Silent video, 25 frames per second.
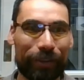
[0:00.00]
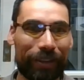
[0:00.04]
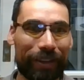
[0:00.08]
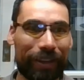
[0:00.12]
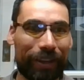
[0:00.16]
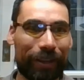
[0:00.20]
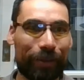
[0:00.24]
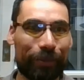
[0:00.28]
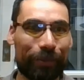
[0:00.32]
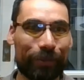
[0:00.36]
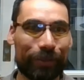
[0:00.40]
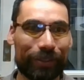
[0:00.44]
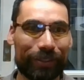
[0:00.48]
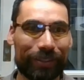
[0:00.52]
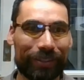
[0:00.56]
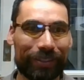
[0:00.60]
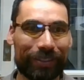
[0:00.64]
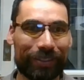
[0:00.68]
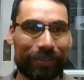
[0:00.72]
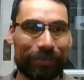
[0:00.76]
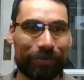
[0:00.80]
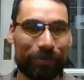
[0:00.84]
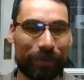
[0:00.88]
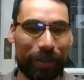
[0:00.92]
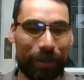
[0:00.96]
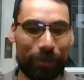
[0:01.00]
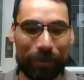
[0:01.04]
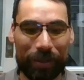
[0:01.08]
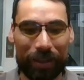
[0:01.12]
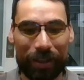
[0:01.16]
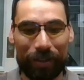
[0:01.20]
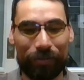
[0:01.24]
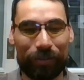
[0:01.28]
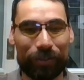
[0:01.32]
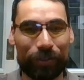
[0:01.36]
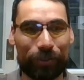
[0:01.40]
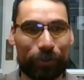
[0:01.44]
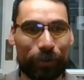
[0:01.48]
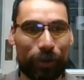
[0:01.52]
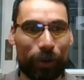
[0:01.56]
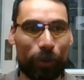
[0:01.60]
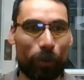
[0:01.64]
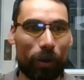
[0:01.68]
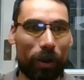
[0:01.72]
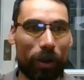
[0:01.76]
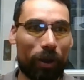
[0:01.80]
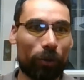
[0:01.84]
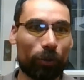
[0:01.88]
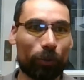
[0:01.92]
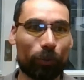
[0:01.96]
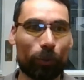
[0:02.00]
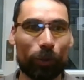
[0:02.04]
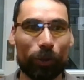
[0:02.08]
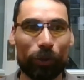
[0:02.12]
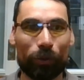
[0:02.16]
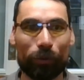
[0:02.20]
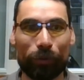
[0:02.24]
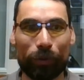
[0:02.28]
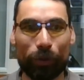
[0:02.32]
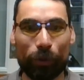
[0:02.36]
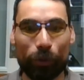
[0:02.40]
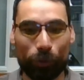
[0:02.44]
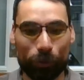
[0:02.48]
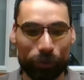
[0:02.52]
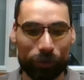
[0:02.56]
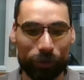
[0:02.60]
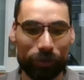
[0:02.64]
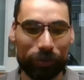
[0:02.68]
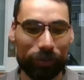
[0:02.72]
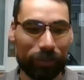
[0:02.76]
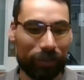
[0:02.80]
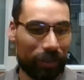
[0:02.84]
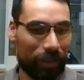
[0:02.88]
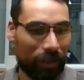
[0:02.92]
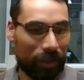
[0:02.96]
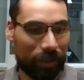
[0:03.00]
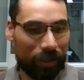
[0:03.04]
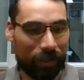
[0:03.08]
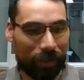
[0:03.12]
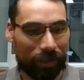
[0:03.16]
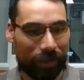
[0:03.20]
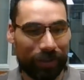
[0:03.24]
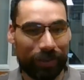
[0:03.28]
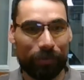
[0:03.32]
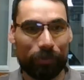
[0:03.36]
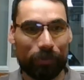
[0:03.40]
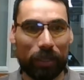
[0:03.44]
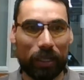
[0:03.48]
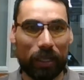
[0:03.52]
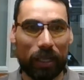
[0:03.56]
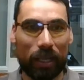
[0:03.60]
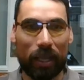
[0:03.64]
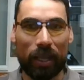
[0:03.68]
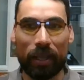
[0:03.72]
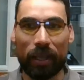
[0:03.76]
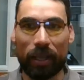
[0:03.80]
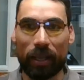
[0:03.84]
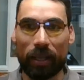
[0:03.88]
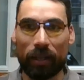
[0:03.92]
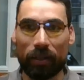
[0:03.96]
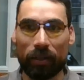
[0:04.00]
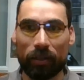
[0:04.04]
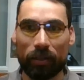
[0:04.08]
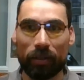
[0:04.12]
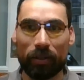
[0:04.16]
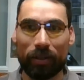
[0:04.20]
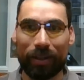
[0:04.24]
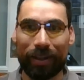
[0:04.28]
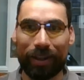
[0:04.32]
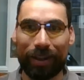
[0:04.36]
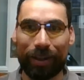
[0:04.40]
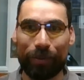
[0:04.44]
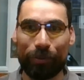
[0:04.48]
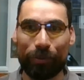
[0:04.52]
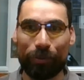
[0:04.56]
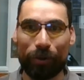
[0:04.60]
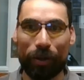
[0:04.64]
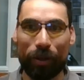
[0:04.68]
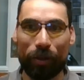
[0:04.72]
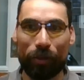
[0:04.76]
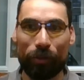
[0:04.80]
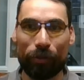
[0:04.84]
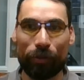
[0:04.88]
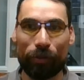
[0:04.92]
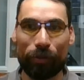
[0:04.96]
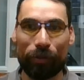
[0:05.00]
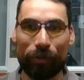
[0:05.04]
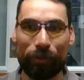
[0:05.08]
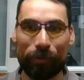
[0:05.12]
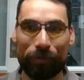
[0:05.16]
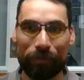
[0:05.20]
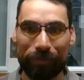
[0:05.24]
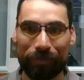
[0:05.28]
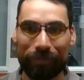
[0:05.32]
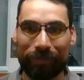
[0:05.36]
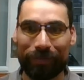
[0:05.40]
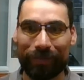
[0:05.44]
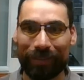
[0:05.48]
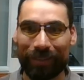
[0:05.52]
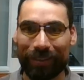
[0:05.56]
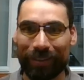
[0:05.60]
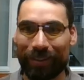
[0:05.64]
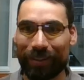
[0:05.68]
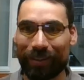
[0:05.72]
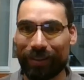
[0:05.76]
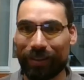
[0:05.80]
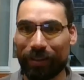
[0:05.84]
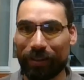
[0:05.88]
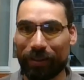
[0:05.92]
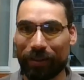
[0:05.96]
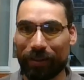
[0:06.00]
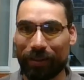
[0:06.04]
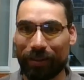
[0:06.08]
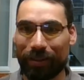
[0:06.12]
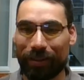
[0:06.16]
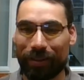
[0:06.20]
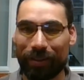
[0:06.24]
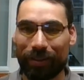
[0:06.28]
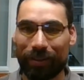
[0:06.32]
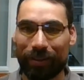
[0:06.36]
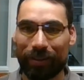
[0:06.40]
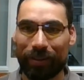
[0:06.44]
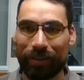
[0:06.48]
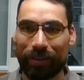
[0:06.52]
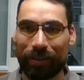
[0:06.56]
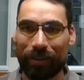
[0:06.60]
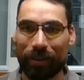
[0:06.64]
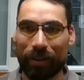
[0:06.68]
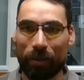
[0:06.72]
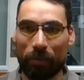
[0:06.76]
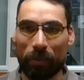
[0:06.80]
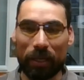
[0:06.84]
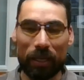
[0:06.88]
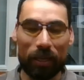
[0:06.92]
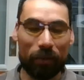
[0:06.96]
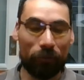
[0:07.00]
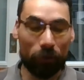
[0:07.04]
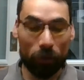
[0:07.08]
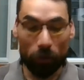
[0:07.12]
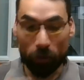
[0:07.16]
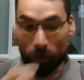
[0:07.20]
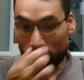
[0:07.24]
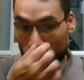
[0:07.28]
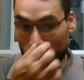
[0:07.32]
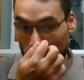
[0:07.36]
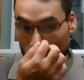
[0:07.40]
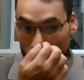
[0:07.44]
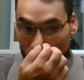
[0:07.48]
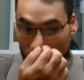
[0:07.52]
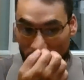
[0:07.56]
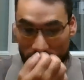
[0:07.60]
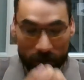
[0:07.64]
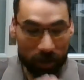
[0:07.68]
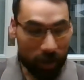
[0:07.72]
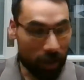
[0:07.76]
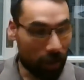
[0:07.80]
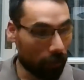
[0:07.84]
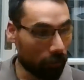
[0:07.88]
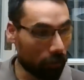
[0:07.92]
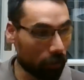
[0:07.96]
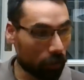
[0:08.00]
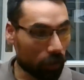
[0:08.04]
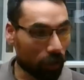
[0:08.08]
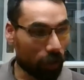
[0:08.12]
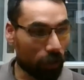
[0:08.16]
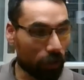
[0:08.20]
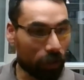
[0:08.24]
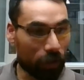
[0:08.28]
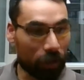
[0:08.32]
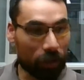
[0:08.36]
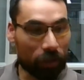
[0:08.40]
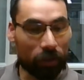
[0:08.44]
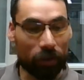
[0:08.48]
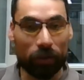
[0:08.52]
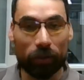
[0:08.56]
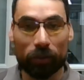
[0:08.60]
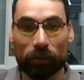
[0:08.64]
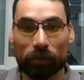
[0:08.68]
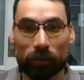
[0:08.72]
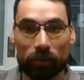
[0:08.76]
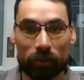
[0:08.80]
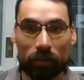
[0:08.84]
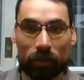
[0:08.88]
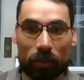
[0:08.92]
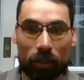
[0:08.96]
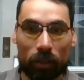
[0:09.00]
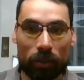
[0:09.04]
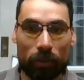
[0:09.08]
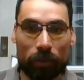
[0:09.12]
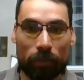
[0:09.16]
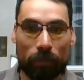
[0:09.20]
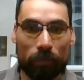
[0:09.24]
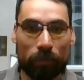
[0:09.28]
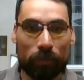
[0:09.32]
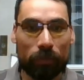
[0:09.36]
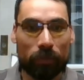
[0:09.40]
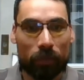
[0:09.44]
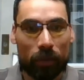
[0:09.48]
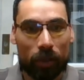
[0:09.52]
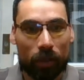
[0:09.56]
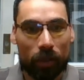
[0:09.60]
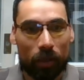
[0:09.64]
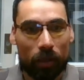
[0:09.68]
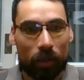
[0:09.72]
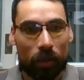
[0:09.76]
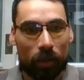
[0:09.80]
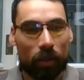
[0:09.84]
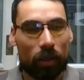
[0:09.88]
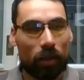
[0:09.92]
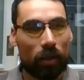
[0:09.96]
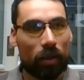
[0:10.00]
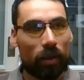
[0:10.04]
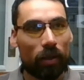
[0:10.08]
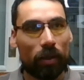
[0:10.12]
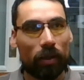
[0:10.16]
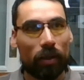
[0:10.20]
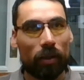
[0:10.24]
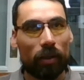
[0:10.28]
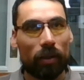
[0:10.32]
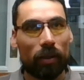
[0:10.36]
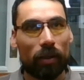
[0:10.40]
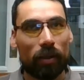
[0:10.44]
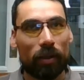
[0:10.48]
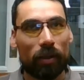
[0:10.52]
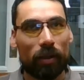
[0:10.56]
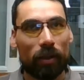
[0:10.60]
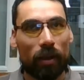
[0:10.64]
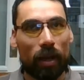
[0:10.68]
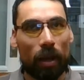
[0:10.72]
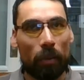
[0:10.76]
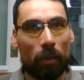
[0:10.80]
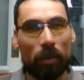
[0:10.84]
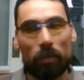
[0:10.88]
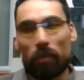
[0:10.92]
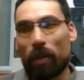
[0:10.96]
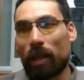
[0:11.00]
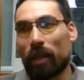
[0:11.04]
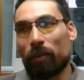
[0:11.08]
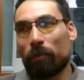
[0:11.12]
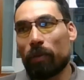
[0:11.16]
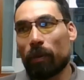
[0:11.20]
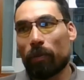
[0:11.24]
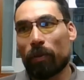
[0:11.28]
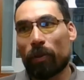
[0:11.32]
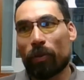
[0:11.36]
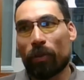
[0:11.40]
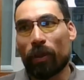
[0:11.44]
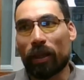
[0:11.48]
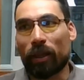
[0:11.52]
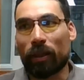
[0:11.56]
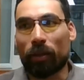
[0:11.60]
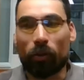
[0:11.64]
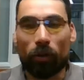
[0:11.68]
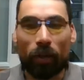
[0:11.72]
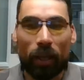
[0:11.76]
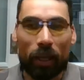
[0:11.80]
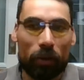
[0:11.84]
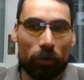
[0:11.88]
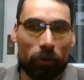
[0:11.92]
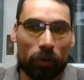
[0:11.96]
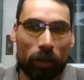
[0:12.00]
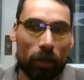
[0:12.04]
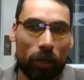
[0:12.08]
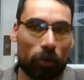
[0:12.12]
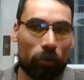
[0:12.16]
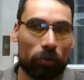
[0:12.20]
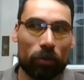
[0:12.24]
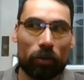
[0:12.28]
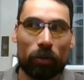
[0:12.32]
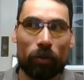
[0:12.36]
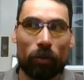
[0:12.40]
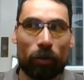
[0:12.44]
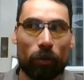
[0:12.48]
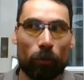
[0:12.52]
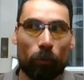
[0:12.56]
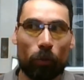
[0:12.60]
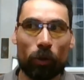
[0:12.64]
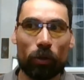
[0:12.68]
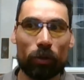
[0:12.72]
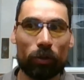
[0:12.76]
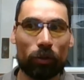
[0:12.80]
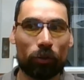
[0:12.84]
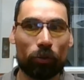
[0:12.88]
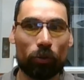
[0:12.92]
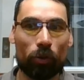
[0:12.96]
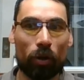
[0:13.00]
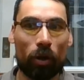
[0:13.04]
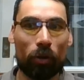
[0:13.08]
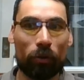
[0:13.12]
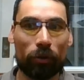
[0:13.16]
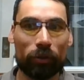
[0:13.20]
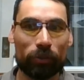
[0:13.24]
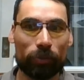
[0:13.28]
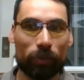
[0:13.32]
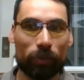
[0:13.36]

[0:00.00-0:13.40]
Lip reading: games. Maybe I will try out one of those. But again, I'm rather. Yeah. I mean, if you learn a language, I think there's. I mean, many people think, okay, you can only learn 1 or 2 hours,